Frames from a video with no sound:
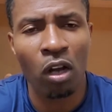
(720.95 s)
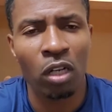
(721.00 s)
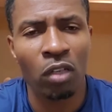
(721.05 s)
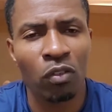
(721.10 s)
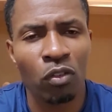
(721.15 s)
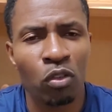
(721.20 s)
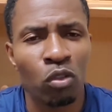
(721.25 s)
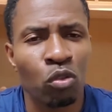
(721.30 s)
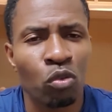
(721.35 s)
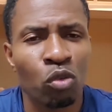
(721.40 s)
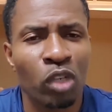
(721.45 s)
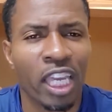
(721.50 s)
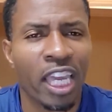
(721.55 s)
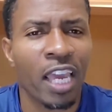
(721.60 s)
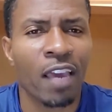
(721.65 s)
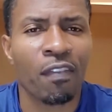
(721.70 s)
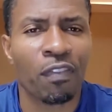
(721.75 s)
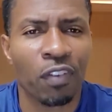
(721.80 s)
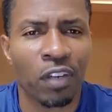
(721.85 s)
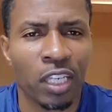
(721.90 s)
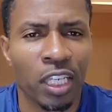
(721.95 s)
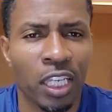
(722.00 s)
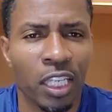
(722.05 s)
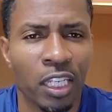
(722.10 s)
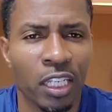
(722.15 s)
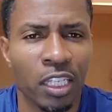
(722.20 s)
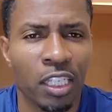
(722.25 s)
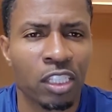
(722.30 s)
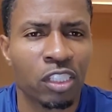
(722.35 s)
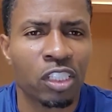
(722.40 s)
of you, you can't forget
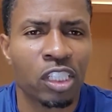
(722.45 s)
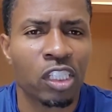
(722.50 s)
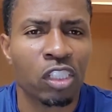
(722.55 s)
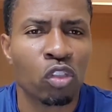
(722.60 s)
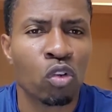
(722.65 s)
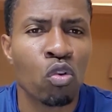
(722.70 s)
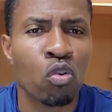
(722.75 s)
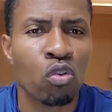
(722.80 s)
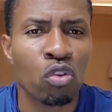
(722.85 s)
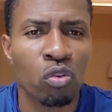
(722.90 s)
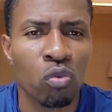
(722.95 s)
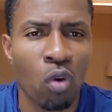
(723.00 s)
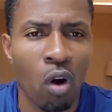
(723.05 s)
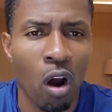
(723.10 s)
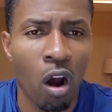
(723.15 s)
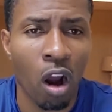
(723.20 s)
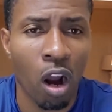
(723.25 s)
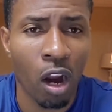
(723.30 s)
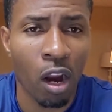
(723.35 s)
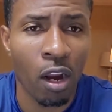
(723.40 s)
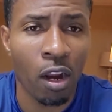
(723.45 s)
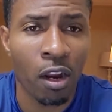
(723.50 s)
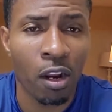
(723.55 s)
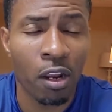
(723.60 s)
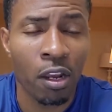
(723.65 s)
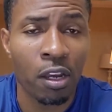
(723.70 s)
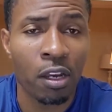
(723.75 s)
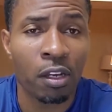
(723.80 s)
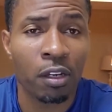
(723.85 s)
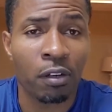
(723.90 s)
it. It's just who you are,
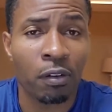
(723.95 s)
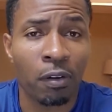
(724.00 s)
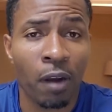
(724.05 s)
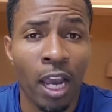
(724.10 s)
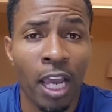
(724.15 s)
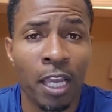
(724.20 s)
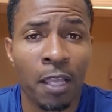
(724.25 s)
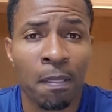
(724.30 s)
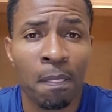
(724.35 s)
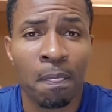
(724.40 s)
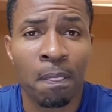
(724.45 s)
right?